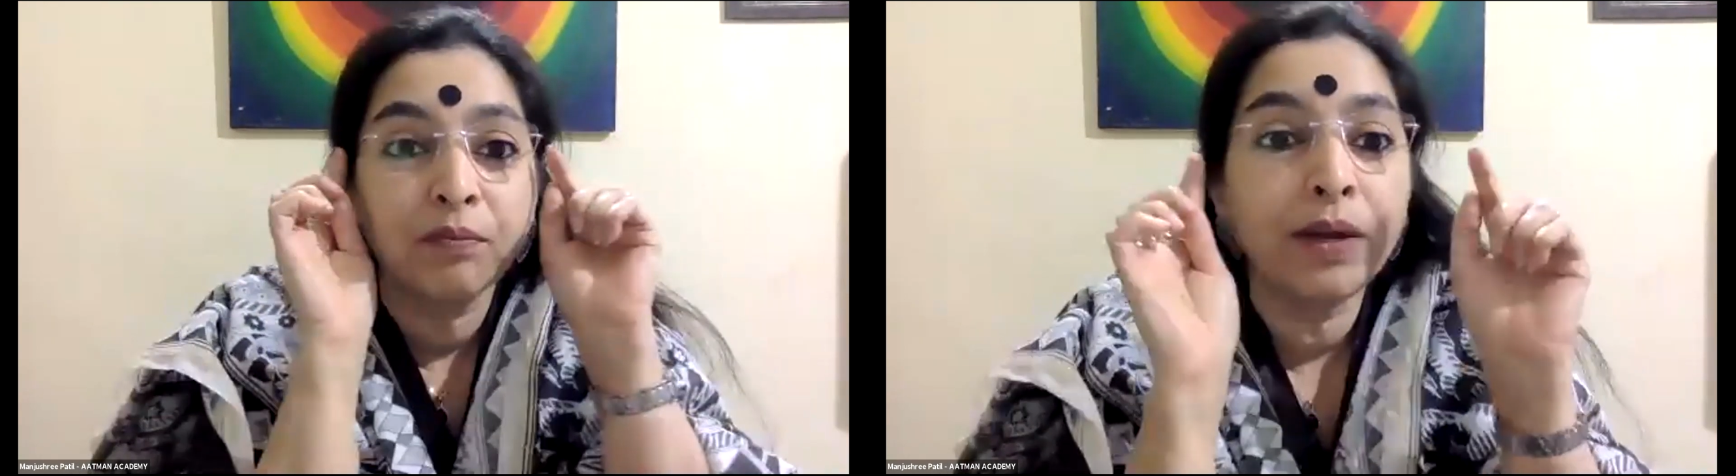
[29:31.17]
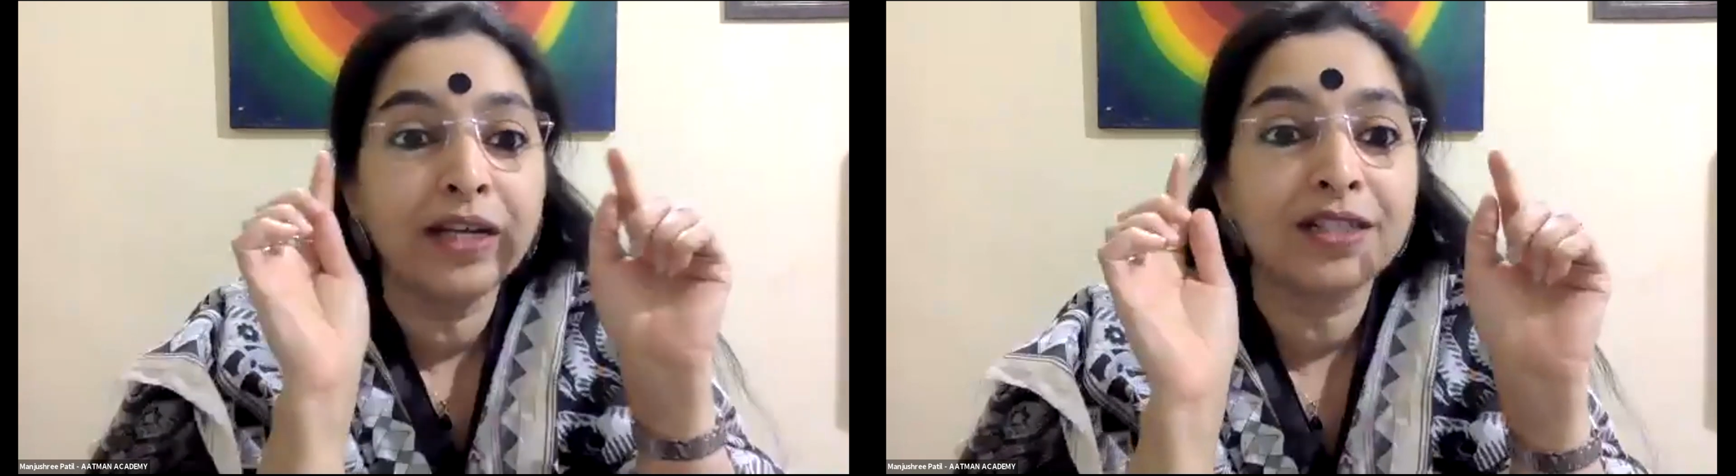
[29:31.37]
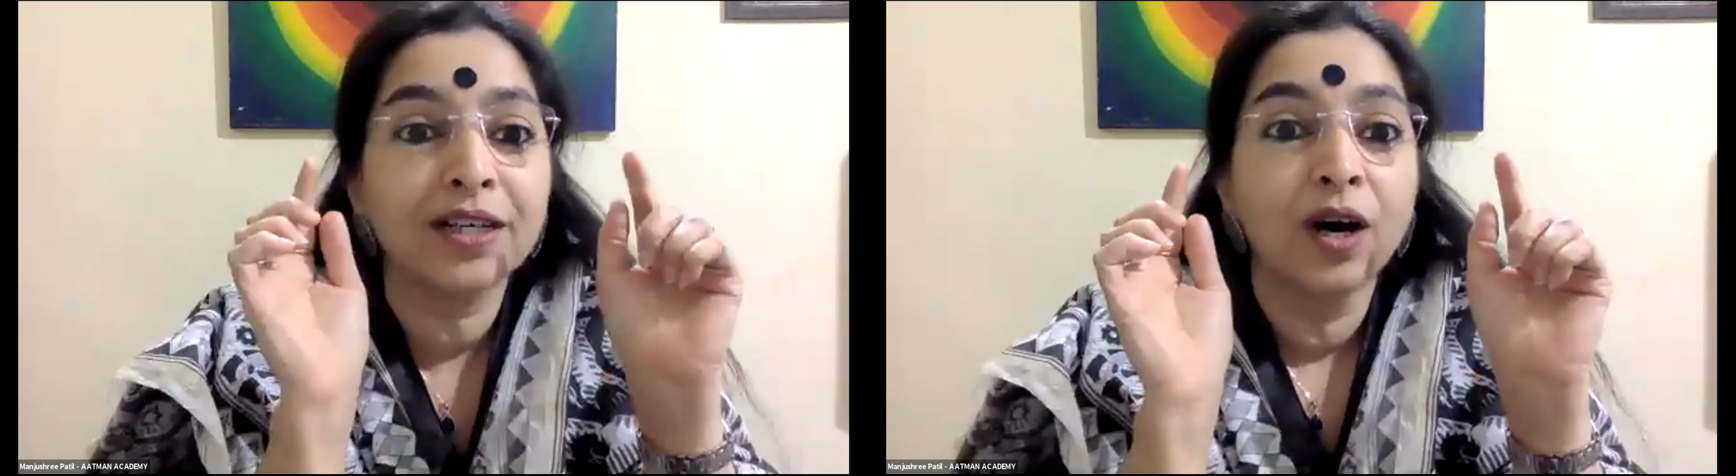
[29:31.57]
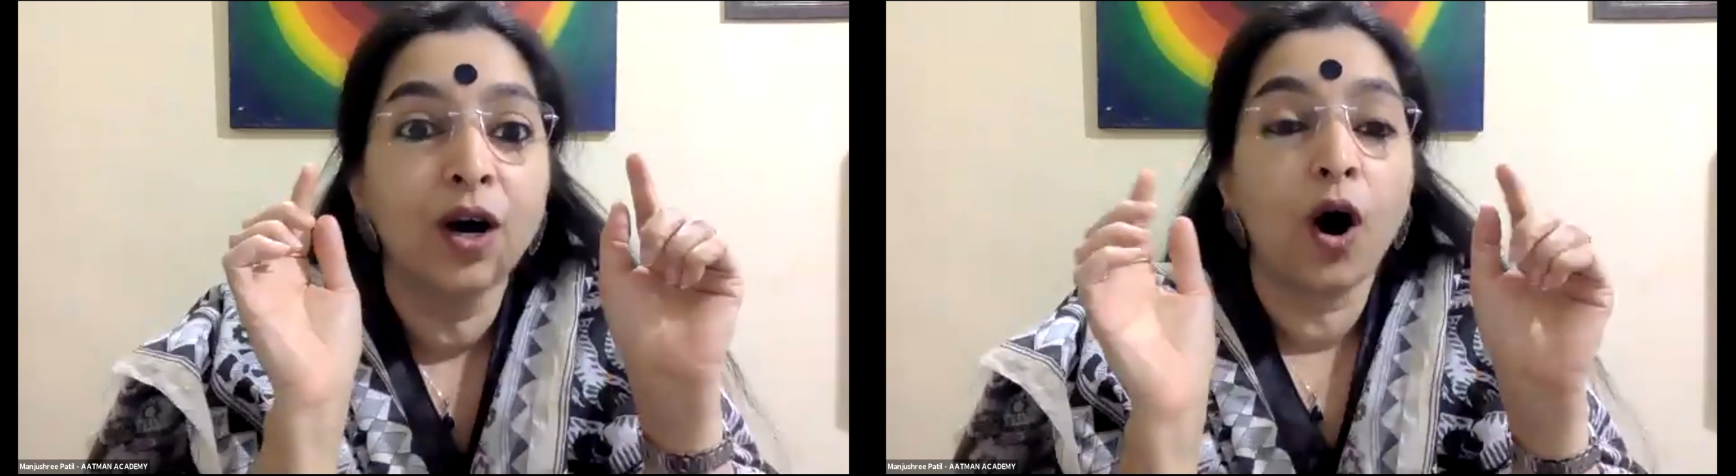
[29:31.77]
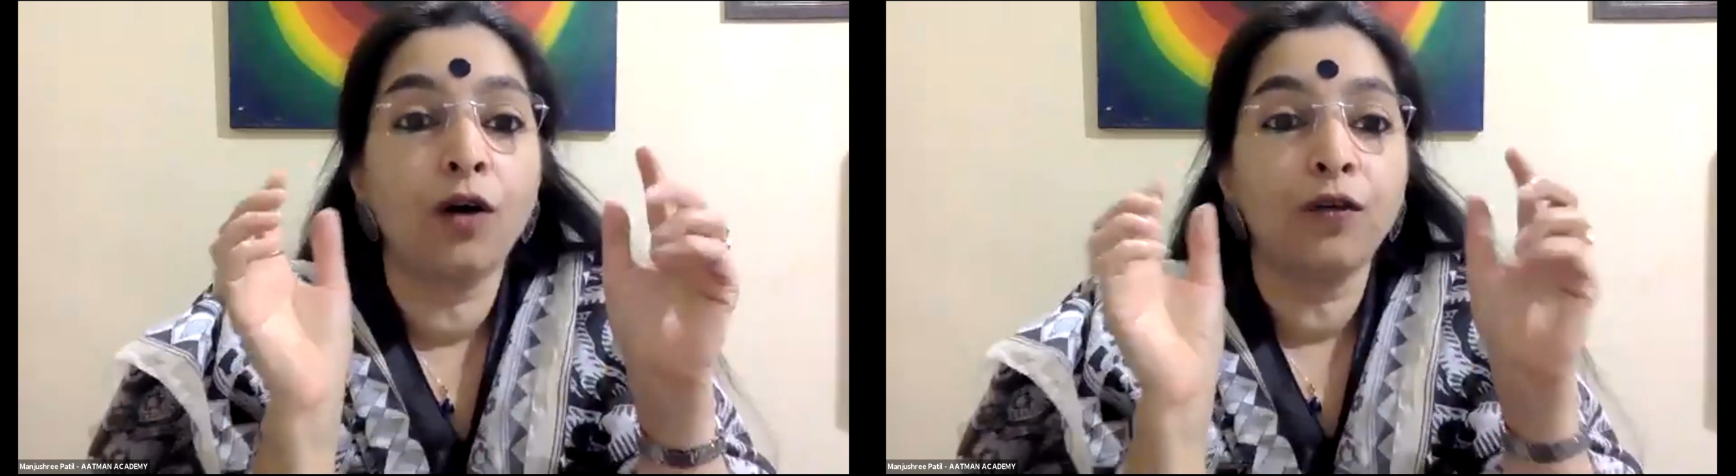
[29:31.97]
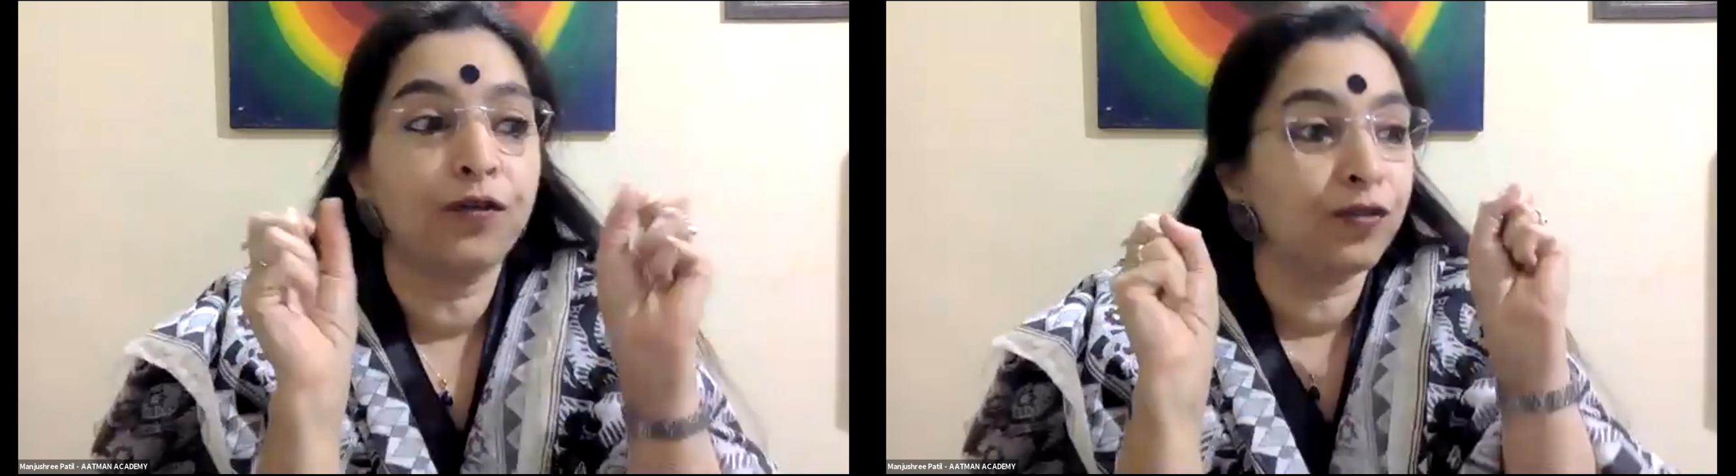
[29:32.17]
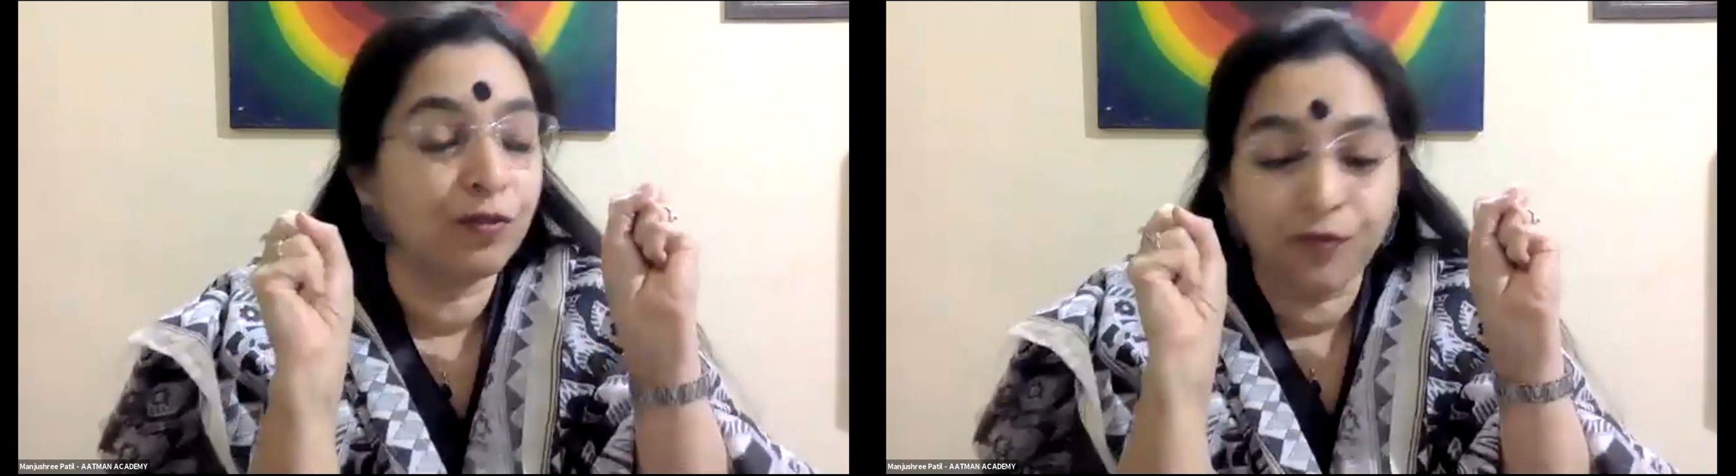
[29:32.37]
moment of